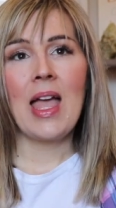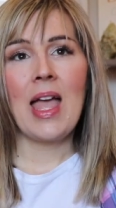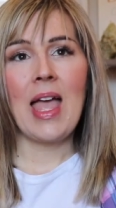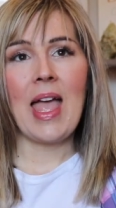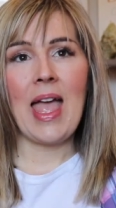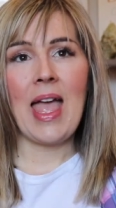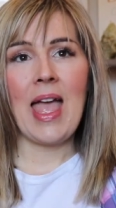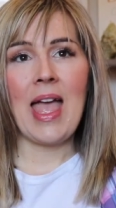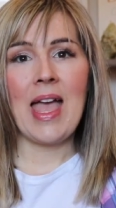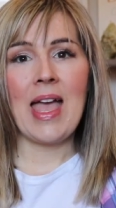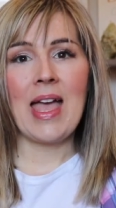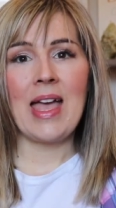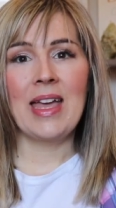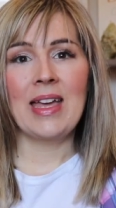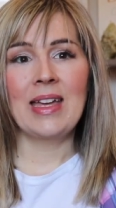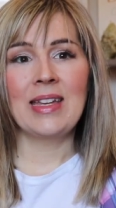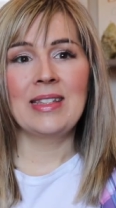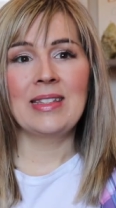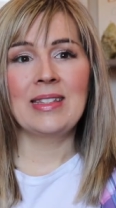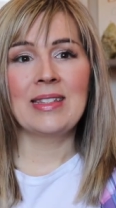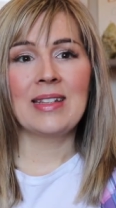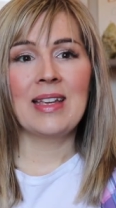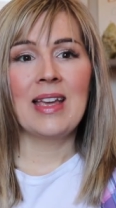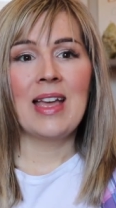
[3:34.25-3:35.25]

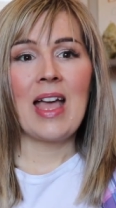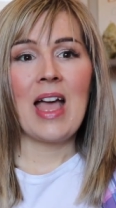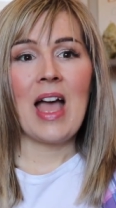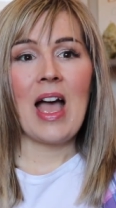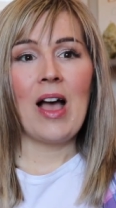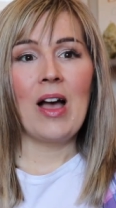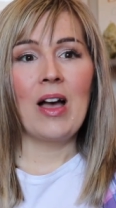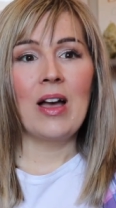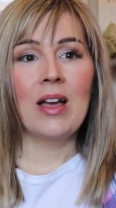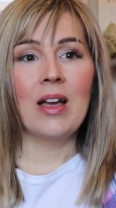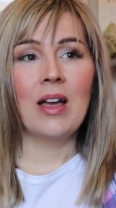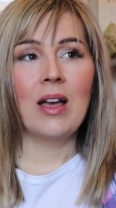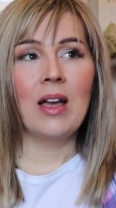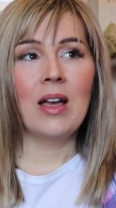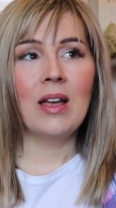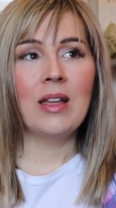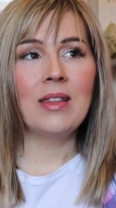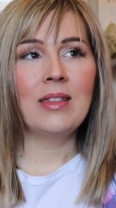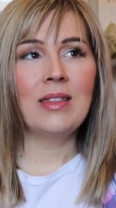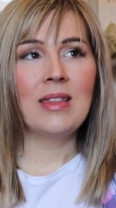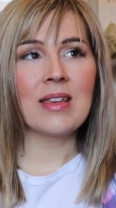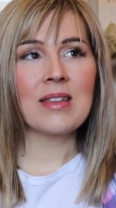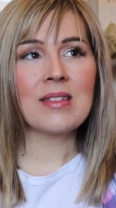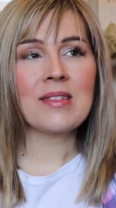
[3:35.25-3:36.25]
And
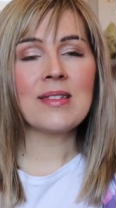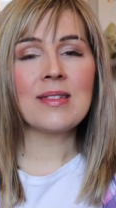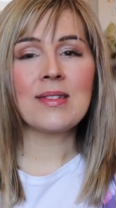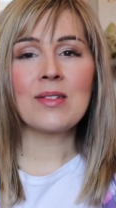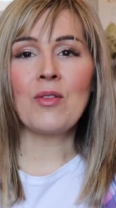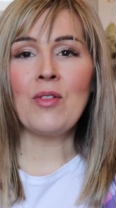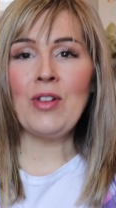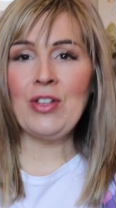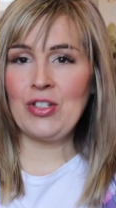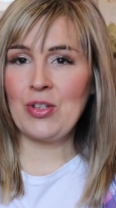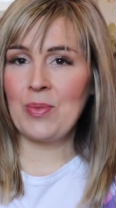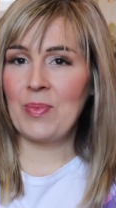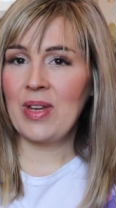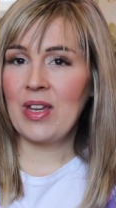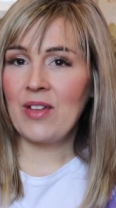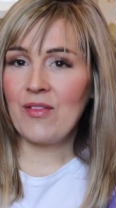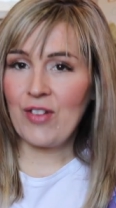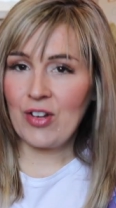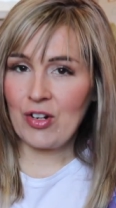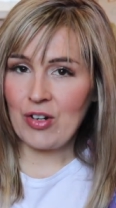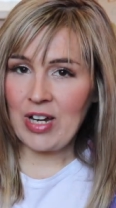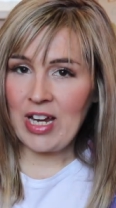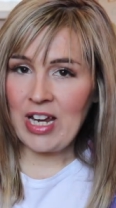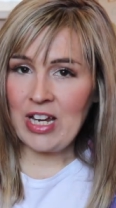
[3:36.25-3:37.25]
this is going to be a
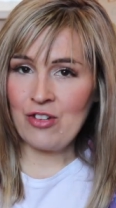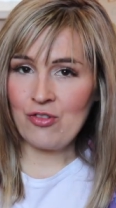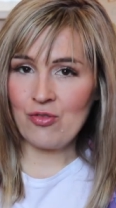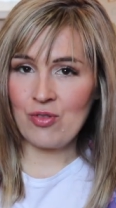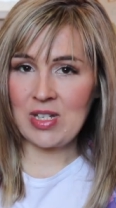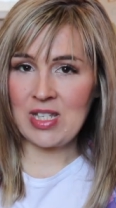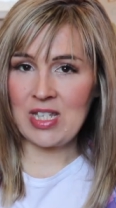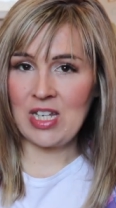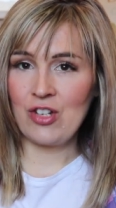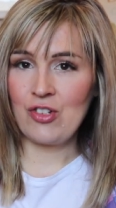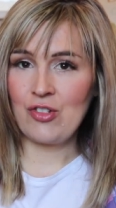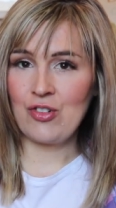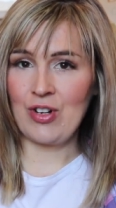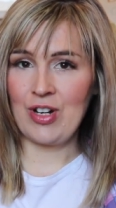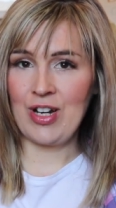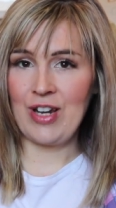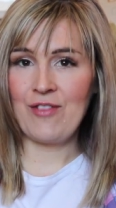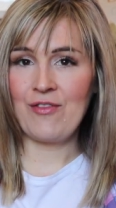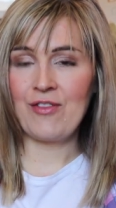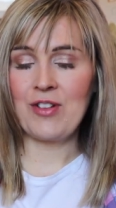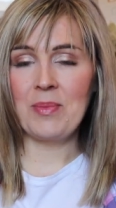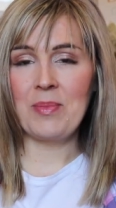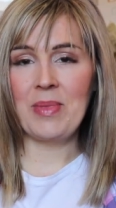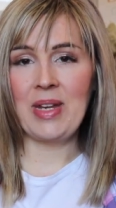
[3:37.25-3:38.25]
very interesting journey
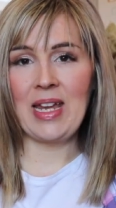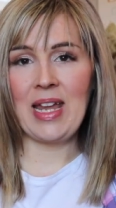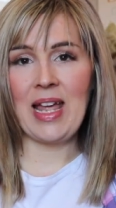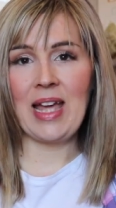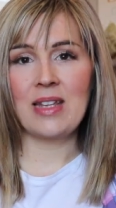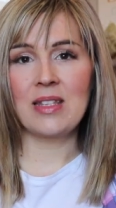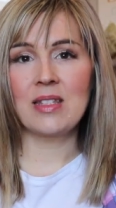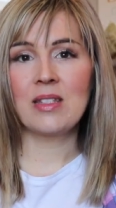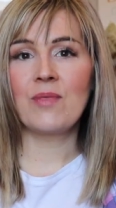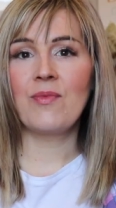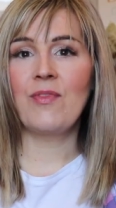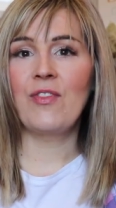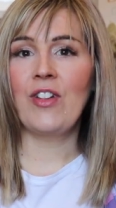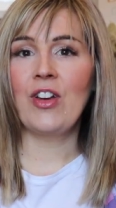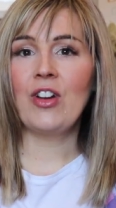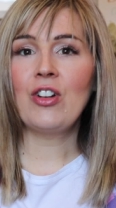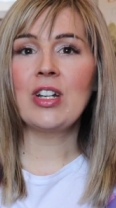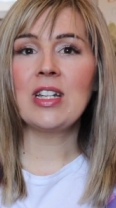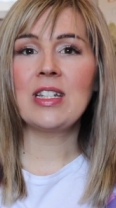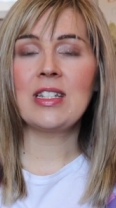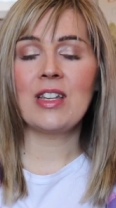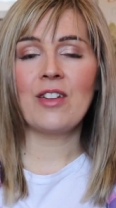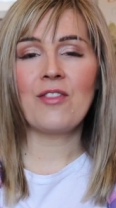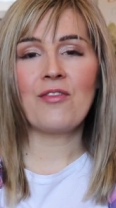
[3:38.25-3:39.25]
for me. And it's
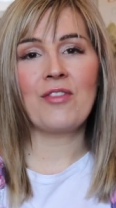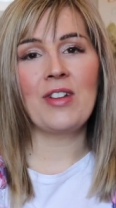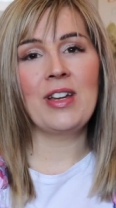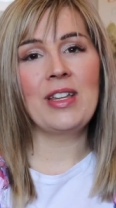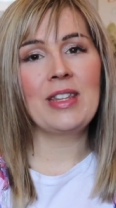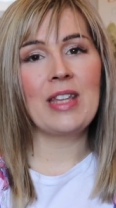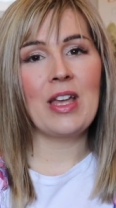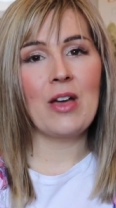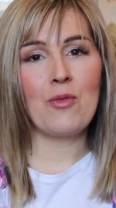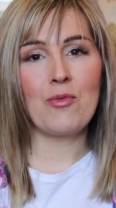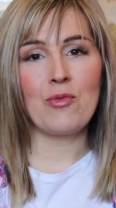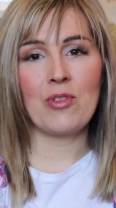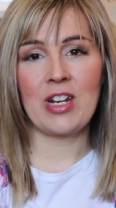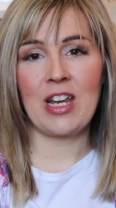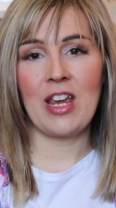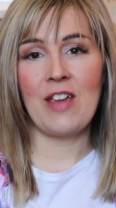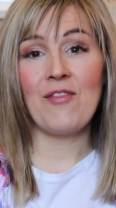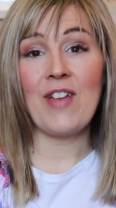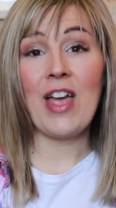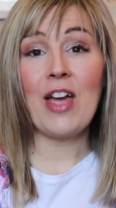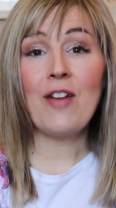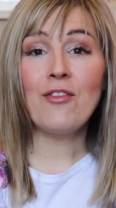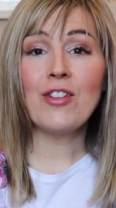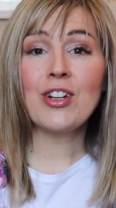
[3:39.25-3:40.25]
very different than what
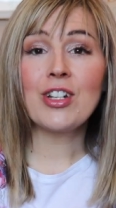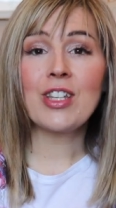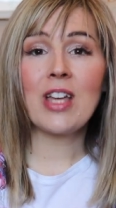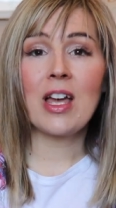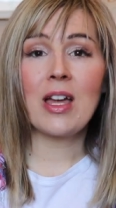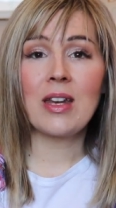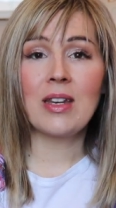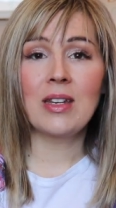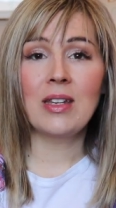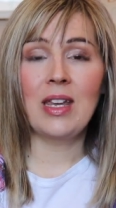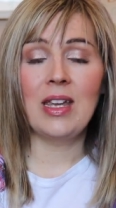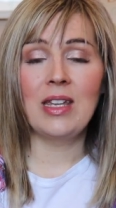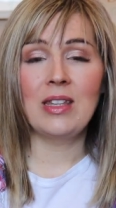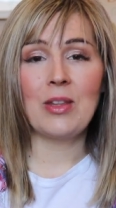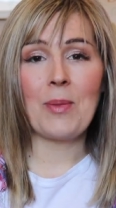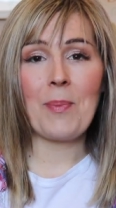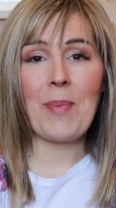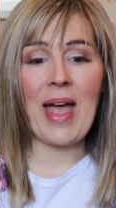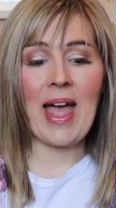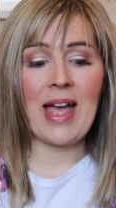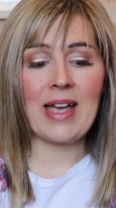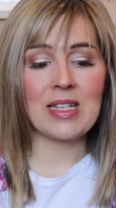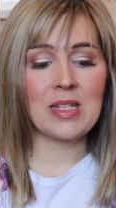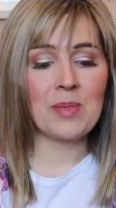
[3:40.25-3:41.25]
I've ever done in the
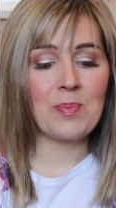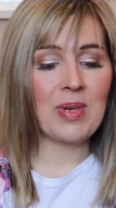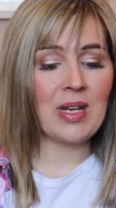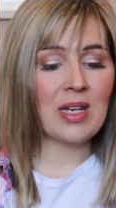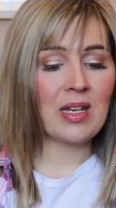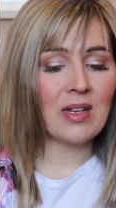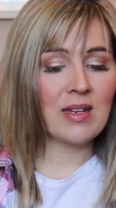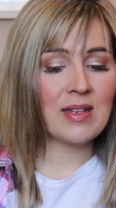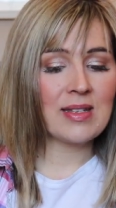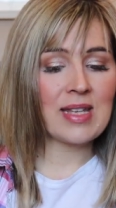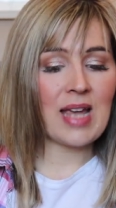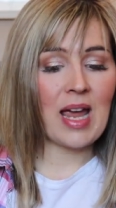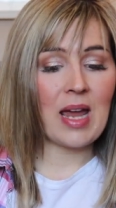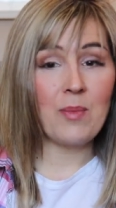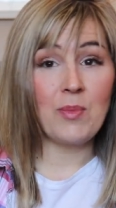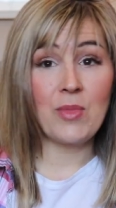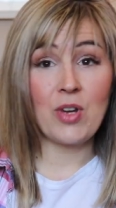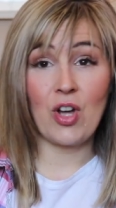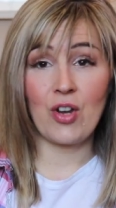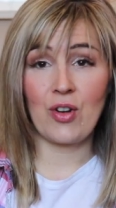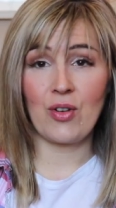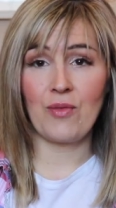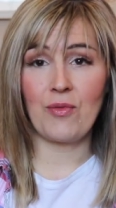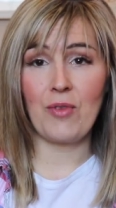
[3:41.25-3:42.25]
past because I'm
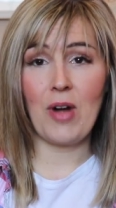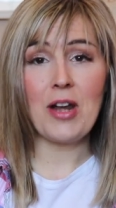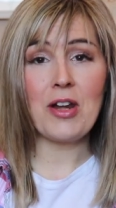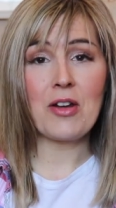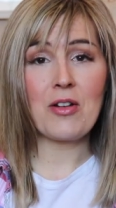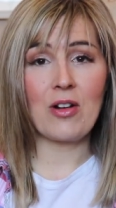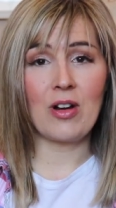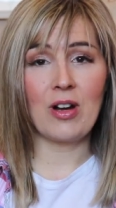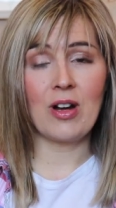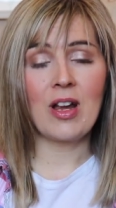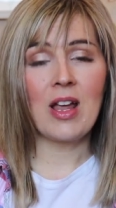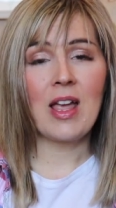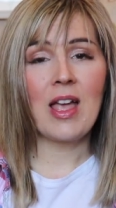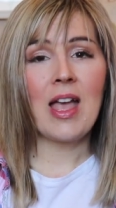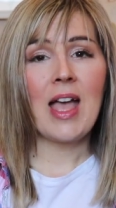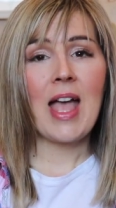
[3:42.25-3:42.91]
not a runner.